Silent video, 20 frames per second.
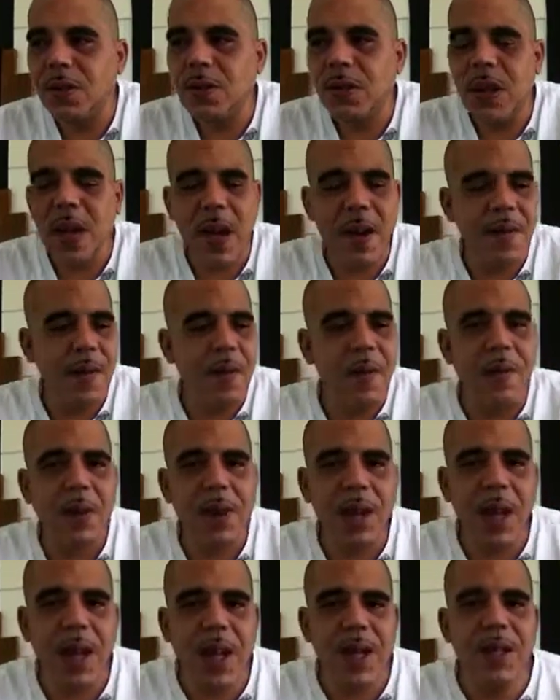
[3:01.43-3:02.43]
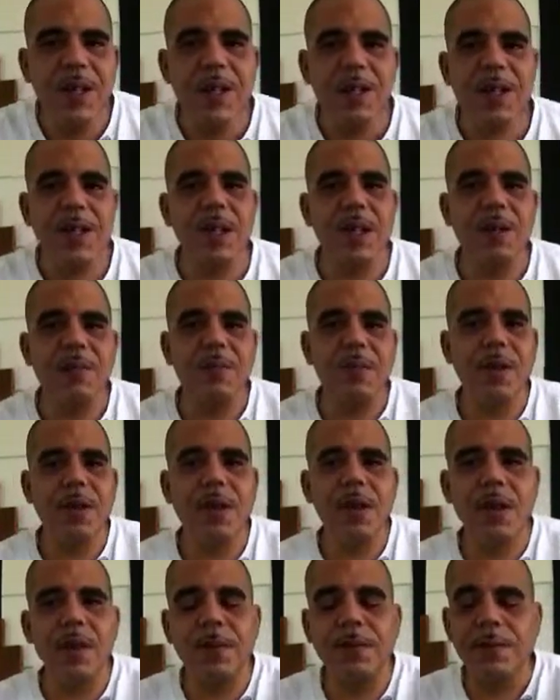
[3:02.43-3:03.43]
You have a relationship with
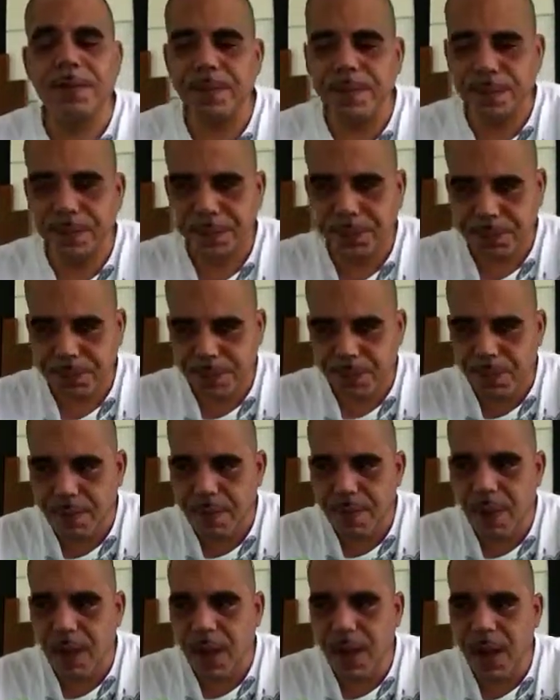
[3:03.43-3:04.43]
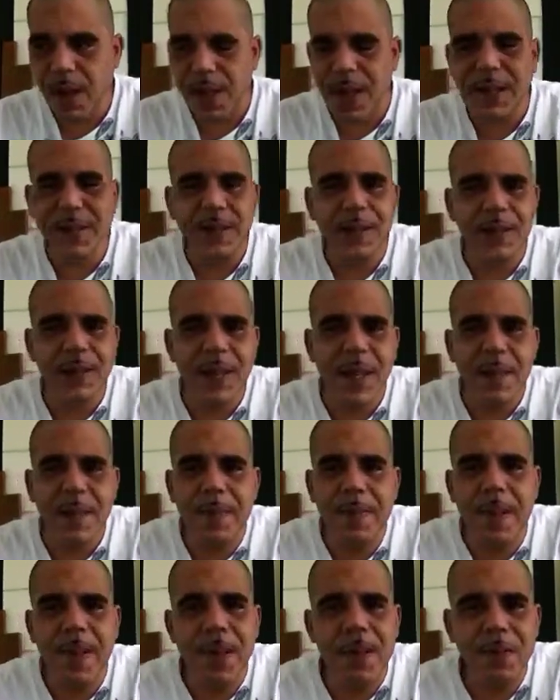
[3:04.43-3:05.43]
them, and that's the same
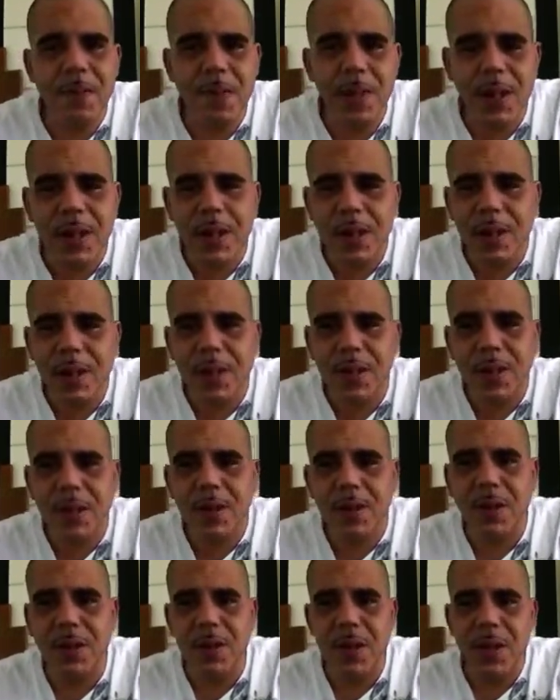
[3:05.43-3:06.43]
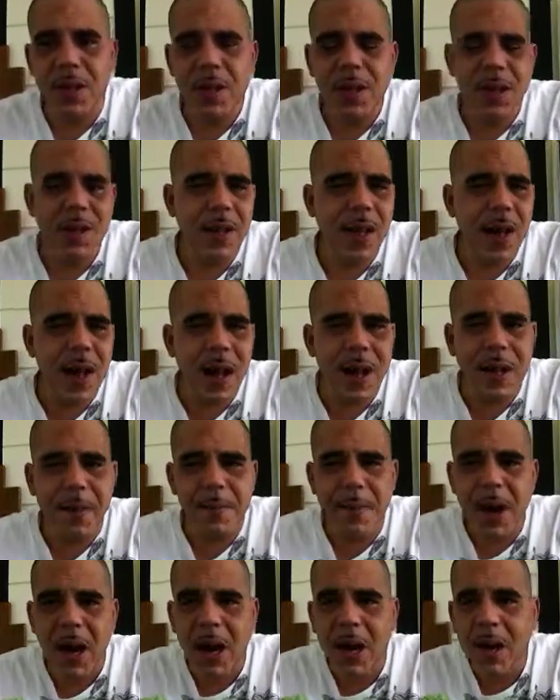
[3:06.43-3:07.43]
thing with, your higher
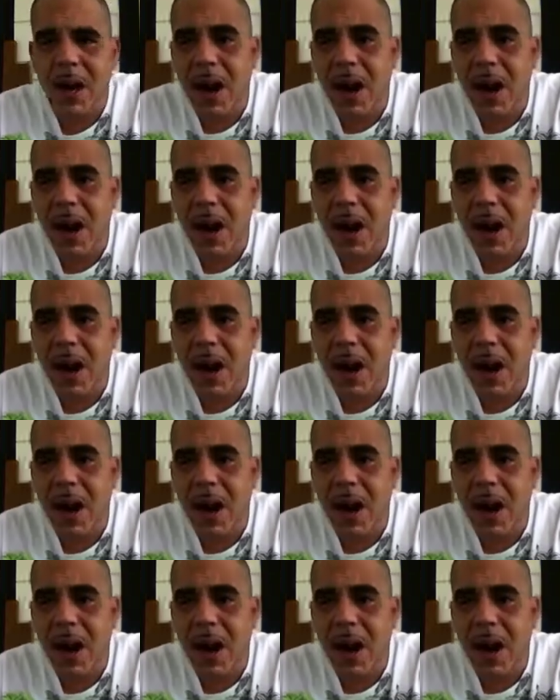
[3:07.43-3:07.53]
power.